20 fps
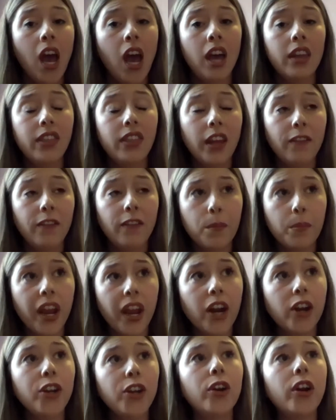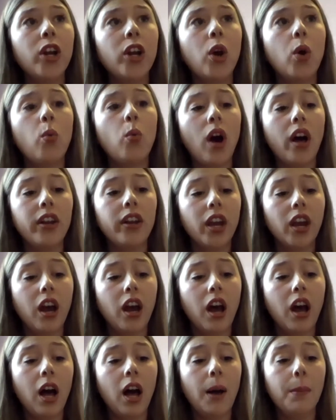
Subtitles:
and then from there you're going to want to